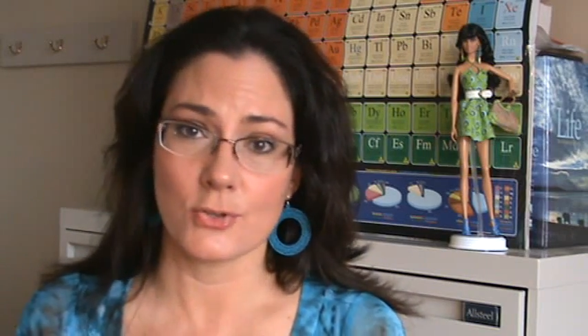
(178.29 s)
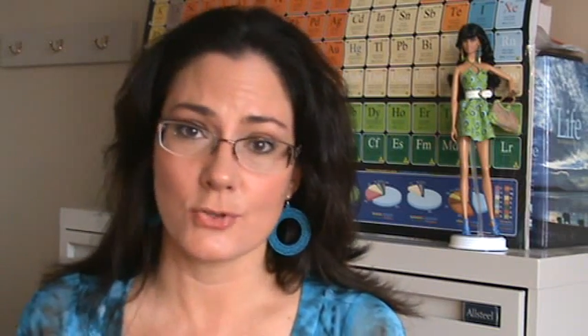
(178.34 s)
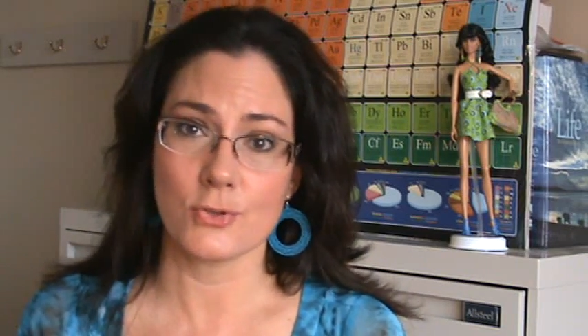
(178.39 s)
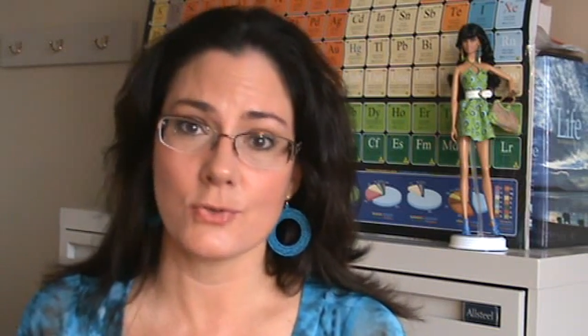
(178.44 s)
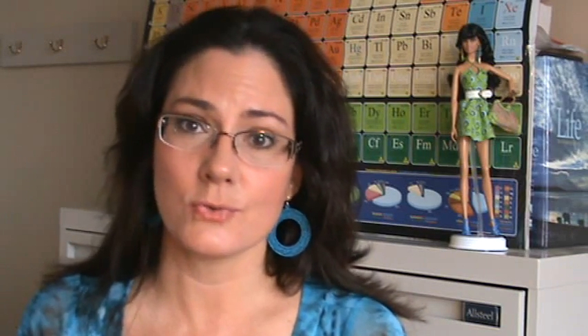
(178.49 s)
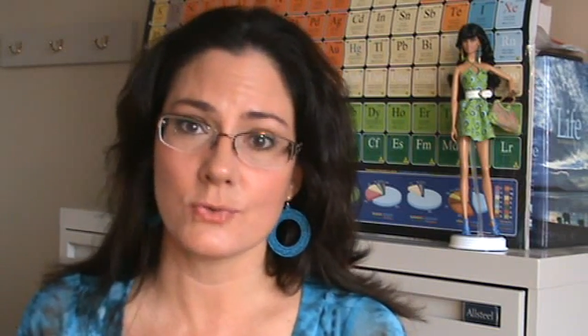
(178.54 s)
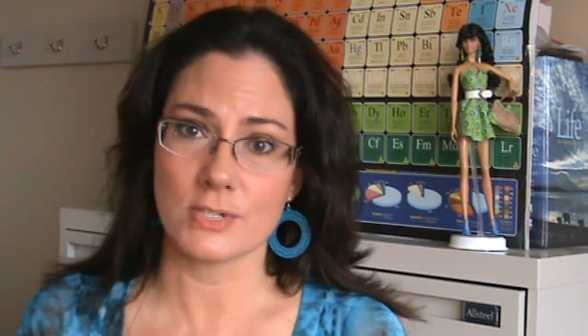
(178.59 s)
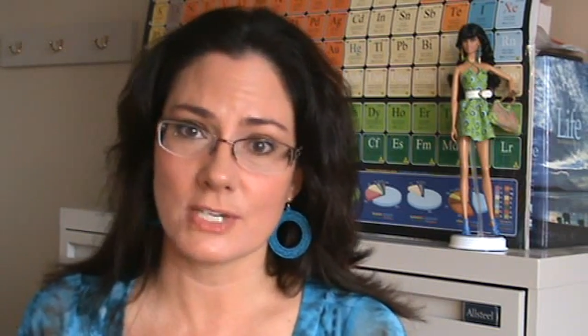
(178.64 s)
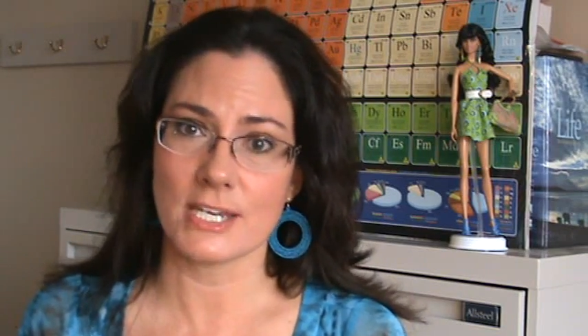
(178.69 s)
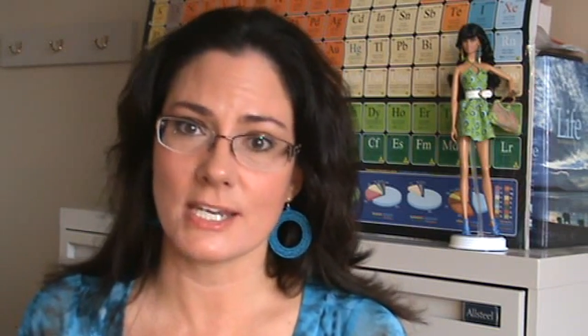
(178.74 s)

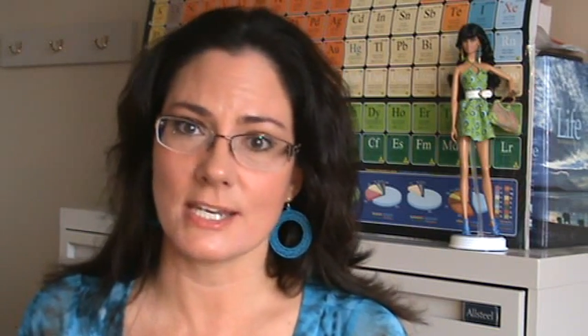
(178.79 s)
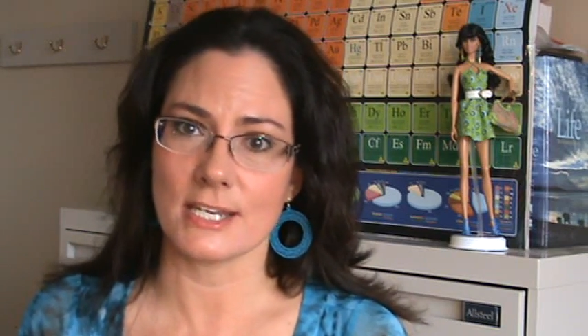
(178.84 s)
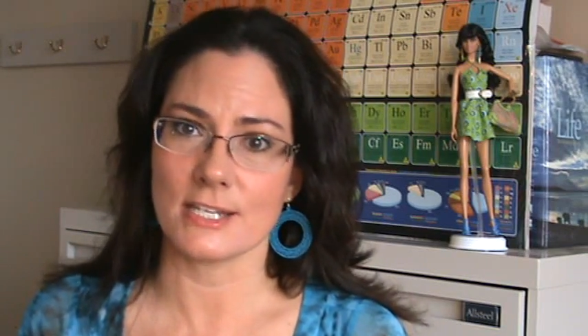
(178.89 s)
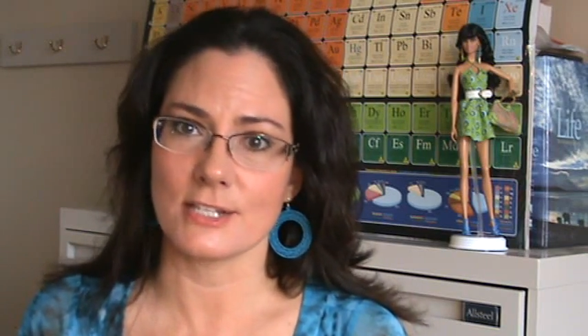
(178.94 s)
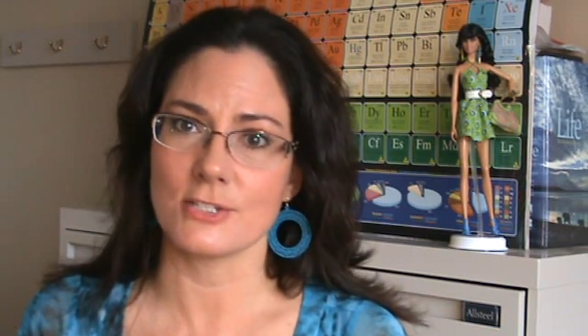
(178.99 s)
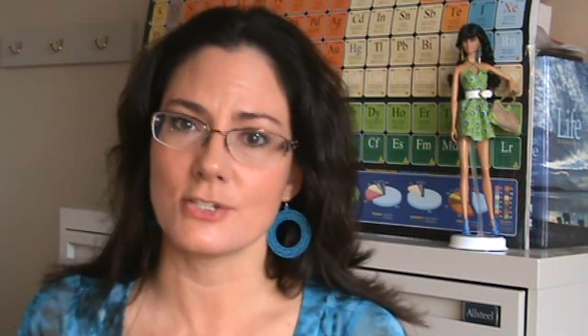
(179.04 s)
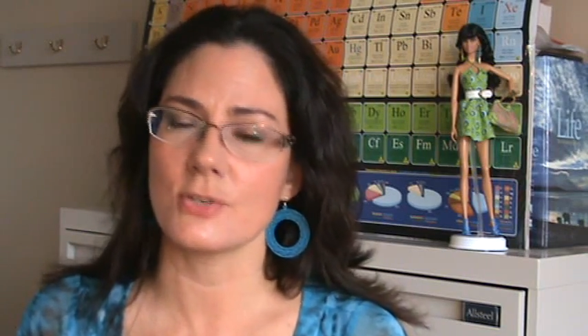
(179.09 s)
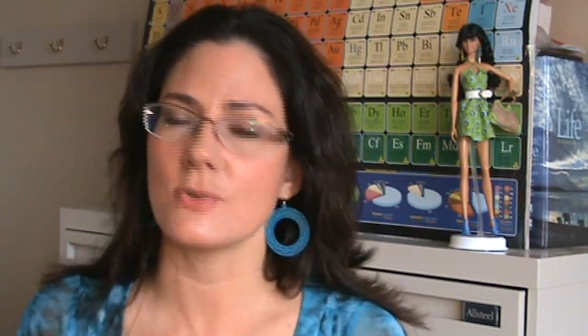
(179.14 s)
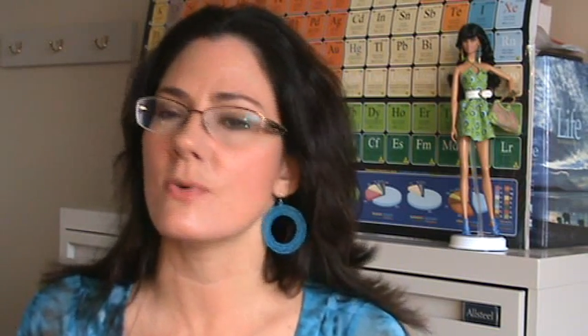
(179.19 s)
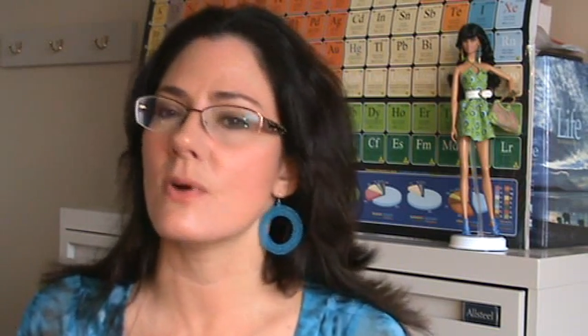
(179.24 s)
you
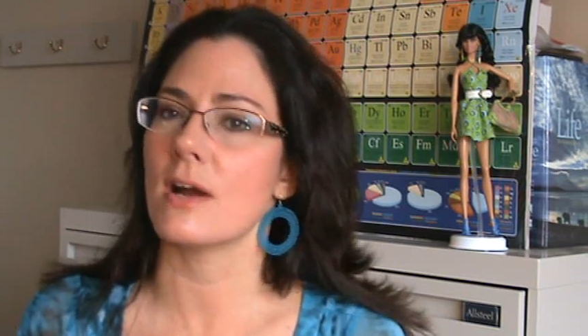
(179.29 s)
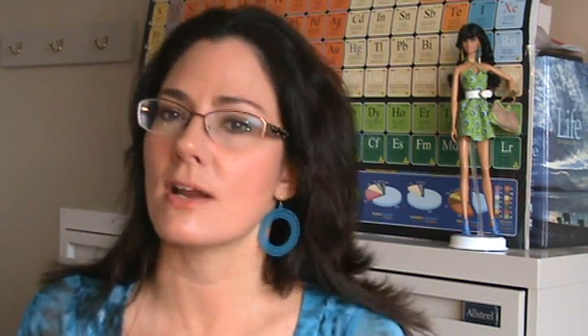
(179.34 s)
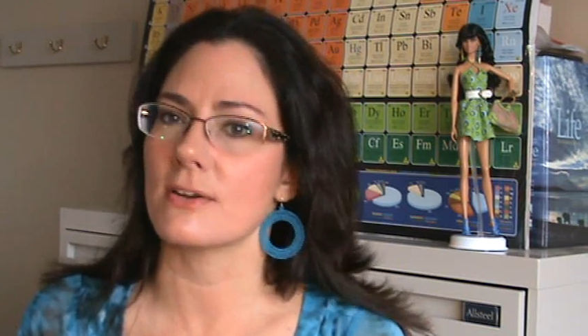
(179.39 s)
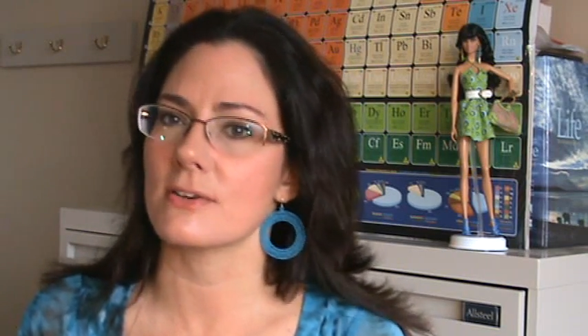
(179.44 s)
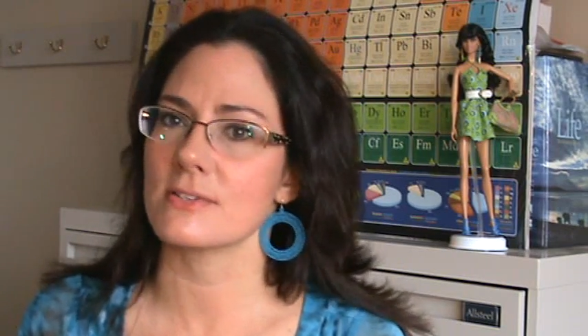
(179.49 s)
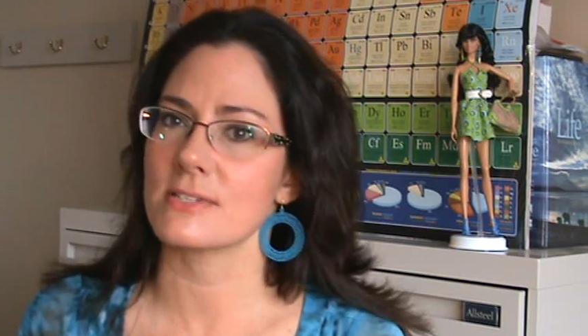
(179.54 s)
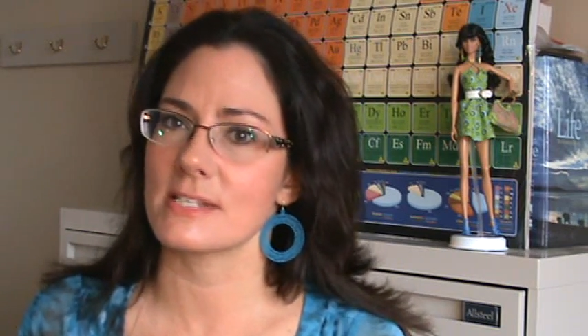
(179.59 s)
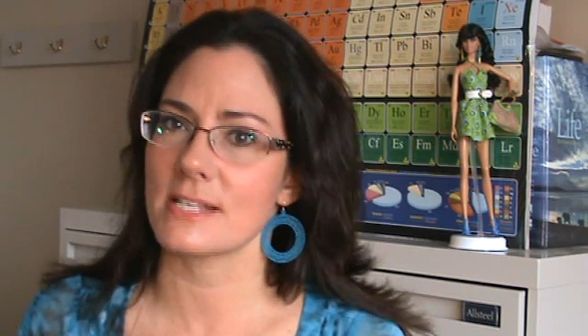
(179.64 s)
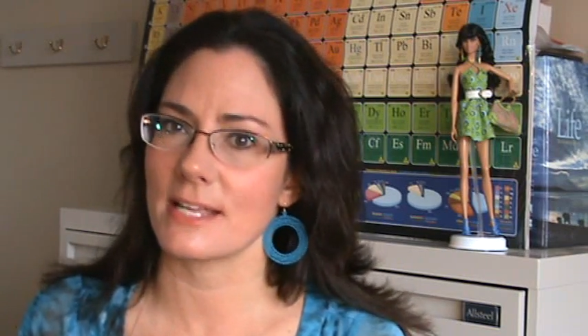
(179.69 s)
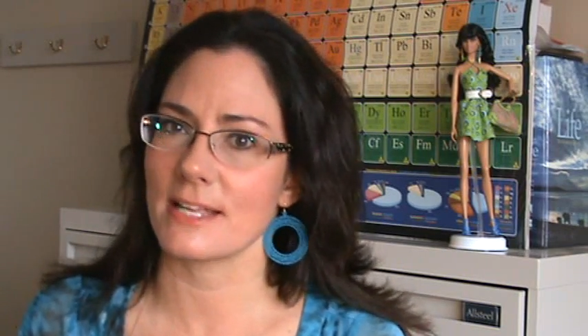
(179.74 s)
need to
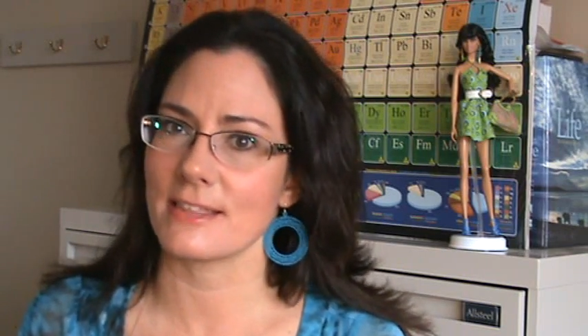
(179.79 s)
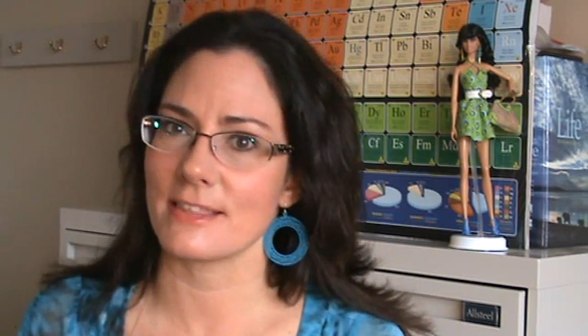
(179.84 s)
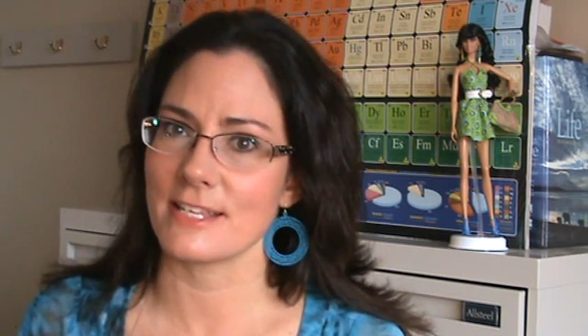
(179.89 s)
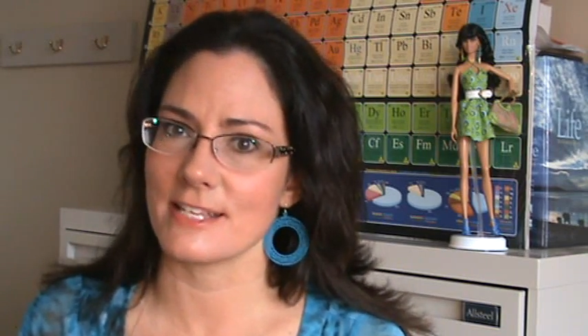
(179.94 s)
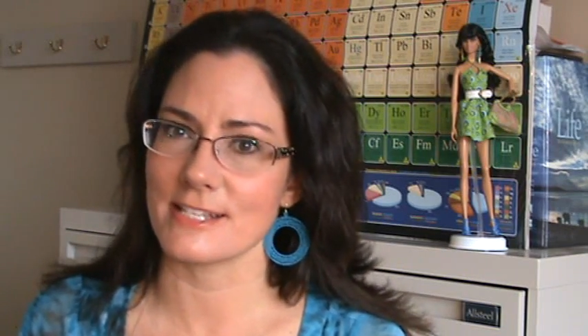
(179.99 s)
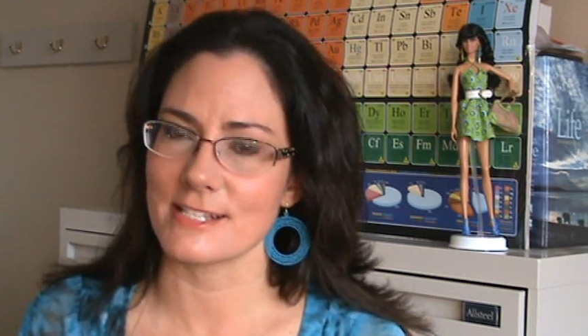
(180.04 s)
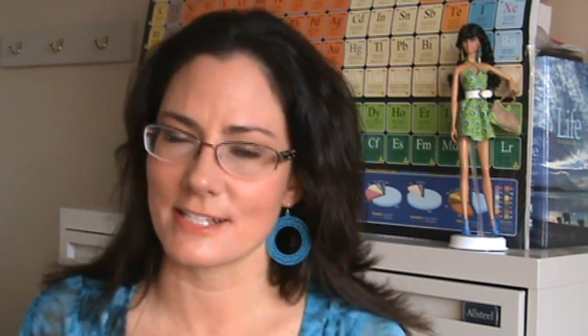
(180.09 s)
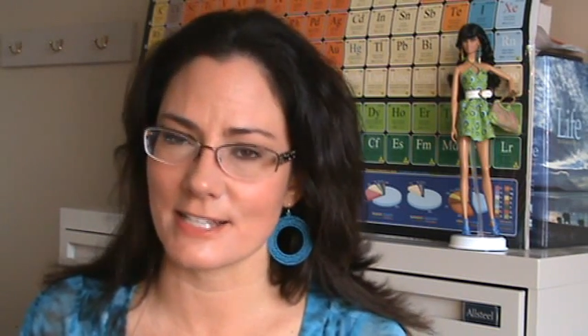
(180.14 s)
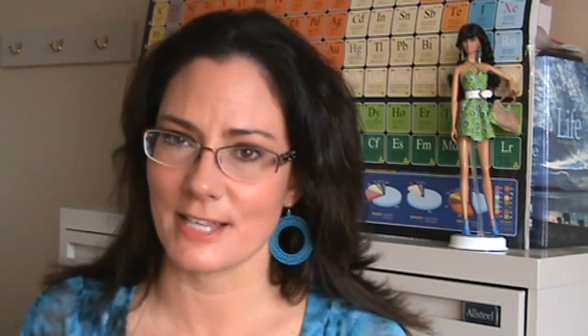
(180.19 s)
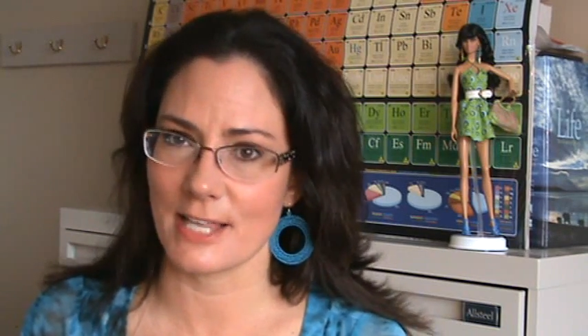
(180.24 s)

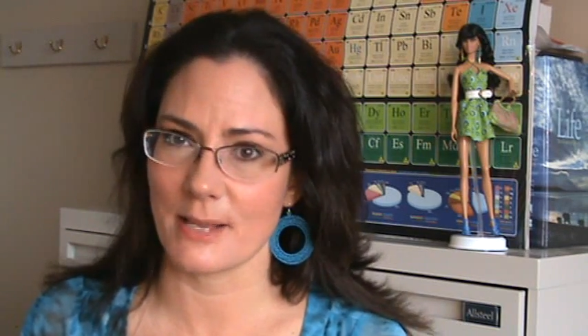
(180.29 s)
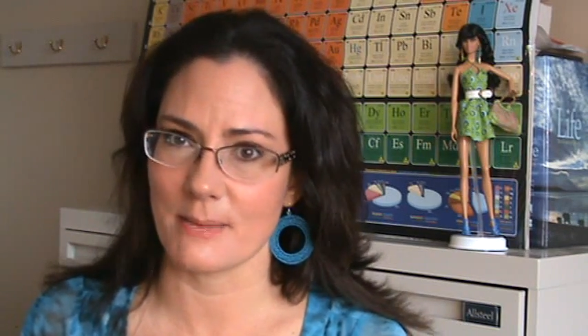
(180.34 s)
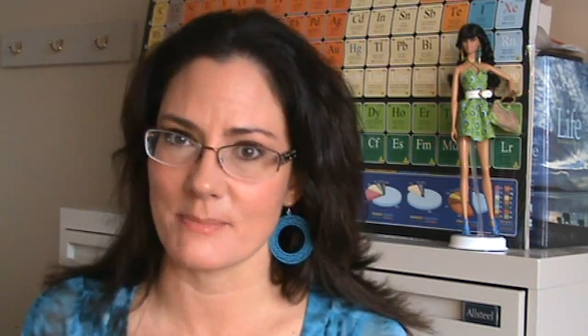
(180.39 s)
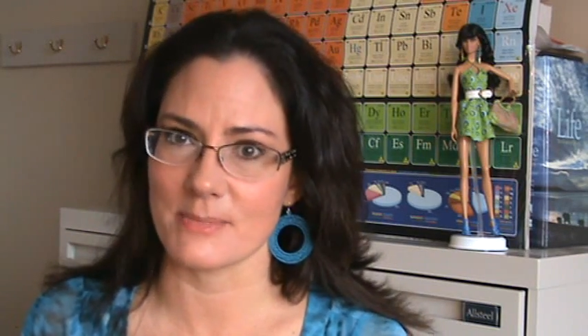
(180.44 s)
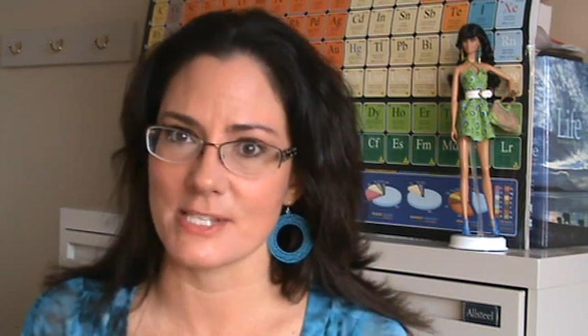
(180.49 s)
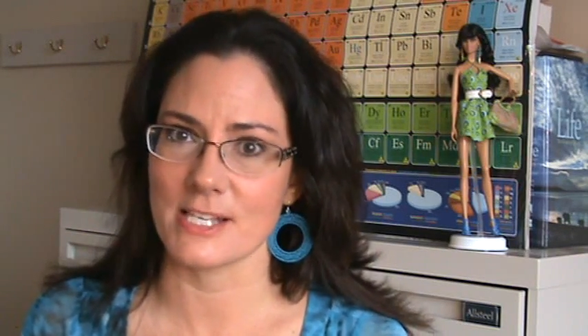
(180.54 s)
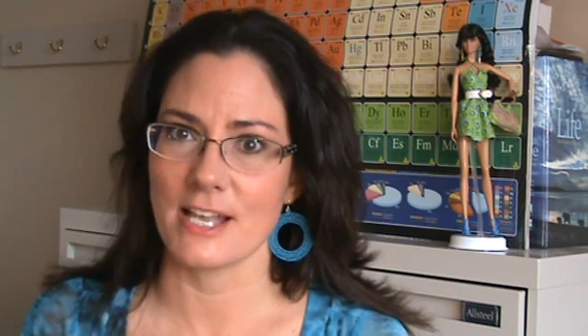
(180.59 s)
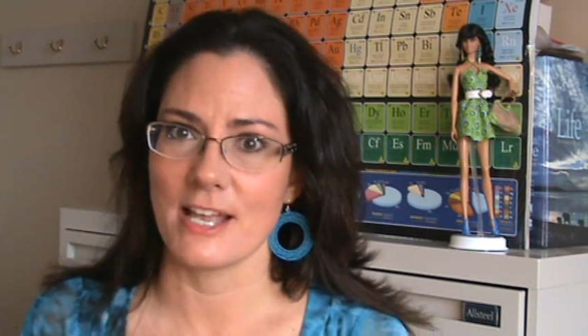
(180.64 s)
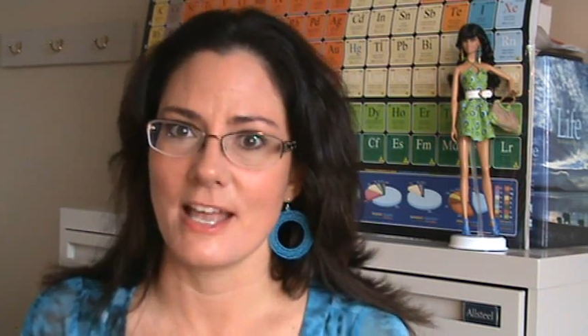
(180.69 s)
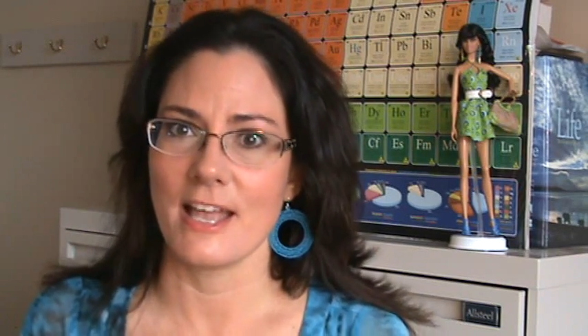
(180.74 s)
understand these
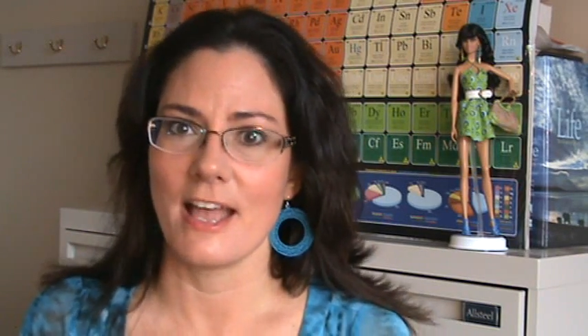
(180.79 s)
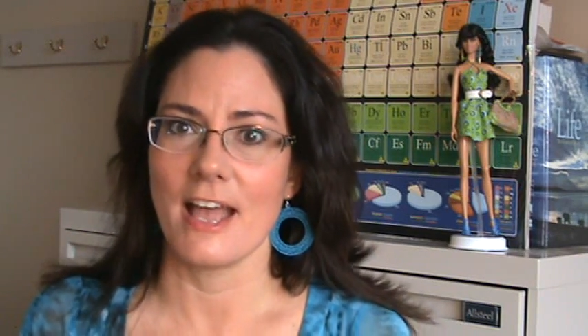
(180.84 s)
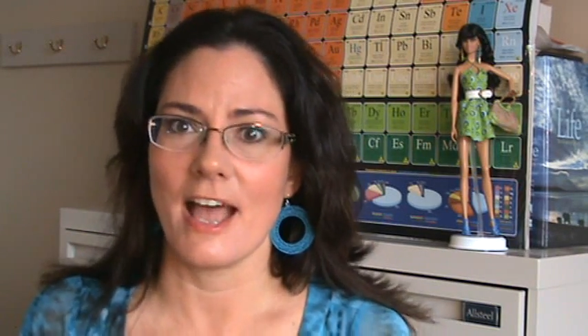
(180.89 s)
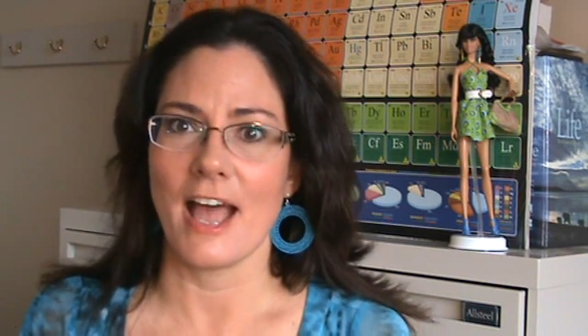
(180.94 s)
claims.